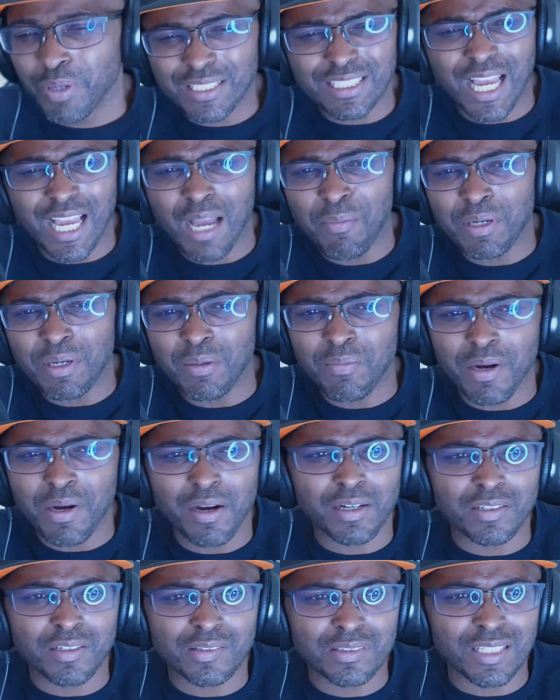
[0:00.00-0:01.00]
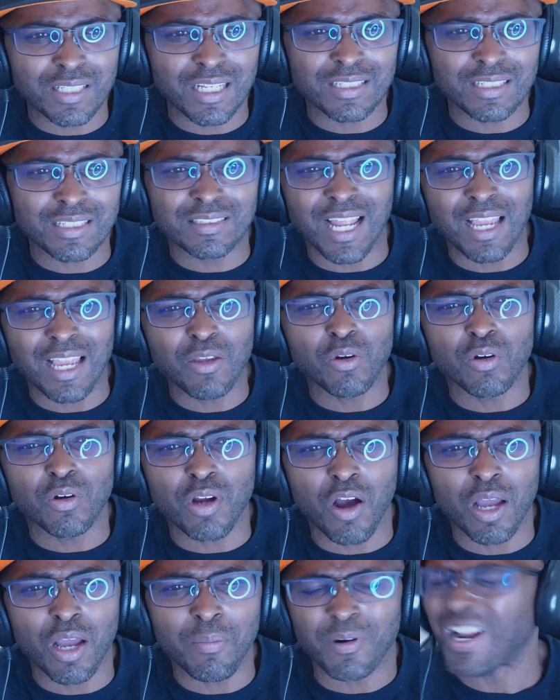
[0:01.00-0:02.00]
I'm an American citizen. How you gonna
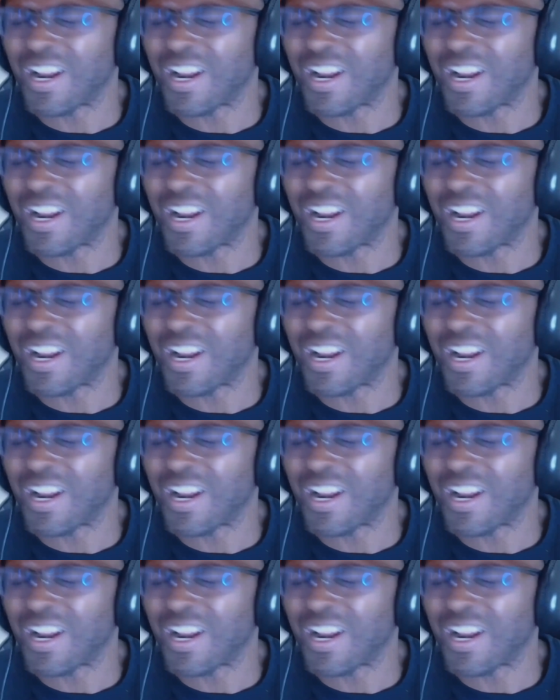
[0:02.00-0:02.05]
call immigration?